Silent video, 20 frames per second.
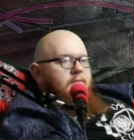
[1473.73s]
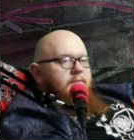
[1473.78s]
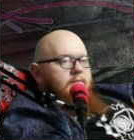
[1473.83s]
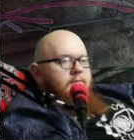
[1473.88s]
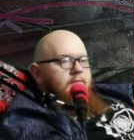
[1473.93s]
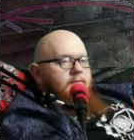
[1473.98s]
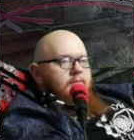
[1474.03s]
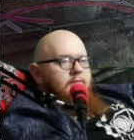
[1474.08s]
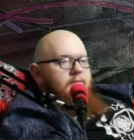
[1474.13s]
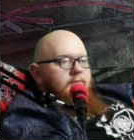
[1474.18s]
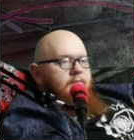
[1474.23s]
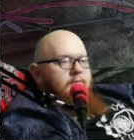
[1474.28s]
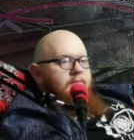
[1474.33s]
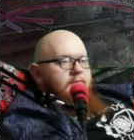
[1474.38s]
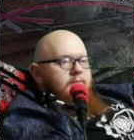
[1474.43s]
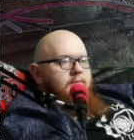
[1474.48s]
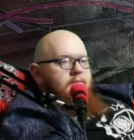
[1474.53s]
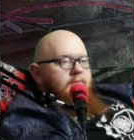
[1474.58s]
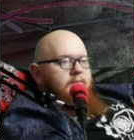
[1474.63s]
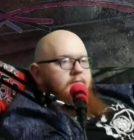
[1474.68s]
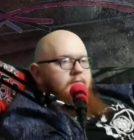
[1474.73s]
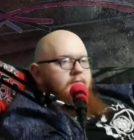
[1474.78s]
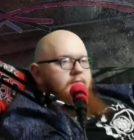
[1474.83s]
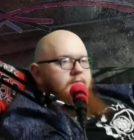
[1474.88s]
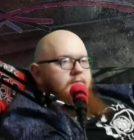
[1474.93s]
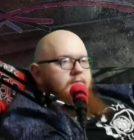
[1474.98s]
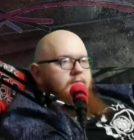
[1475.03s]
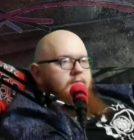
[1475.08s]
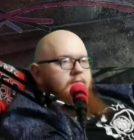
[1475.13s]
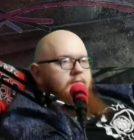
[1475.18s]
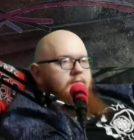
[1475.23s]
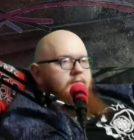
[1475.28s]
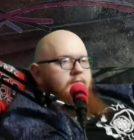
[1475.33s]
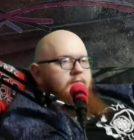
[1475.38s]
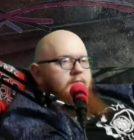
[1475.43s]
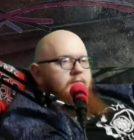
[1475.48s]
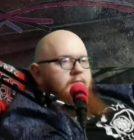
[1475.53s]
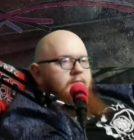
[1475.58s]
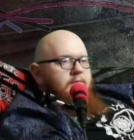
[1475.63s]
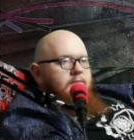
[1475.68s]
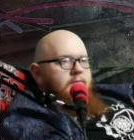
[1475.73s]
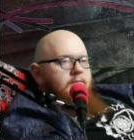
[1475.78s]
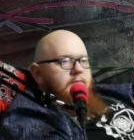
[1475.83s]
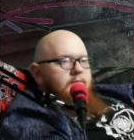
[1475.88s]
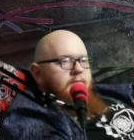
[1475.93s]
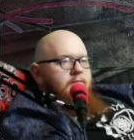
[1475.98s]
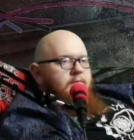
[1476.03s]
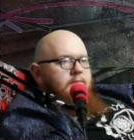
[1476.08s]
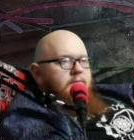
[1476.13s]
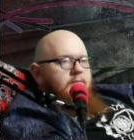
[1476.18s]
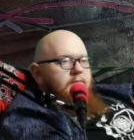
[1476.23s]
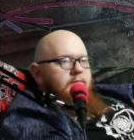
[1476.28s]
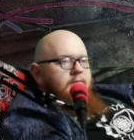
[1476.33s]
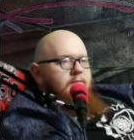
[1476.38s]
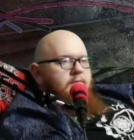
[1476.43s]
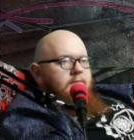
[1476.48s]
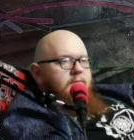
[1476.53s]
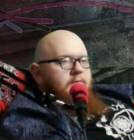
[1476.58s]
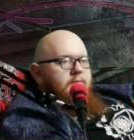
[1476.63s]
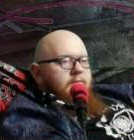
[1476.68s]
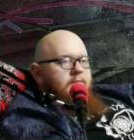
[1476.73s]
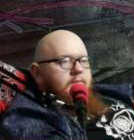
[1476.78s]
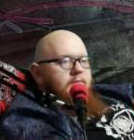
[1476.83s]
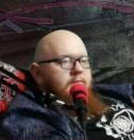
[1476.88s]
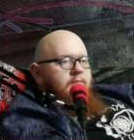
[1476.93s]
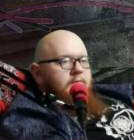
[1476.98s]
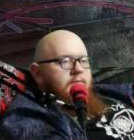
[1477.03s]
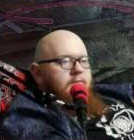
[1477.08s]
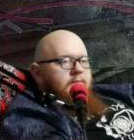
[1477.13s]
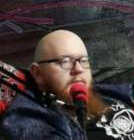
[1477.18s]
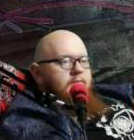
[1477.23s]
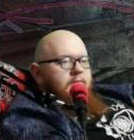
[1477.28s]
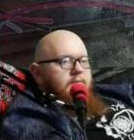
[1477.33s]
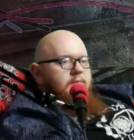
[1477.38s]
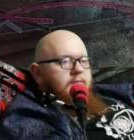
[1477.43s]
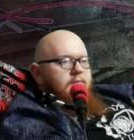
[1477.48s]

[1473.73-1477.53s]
(no one is talking)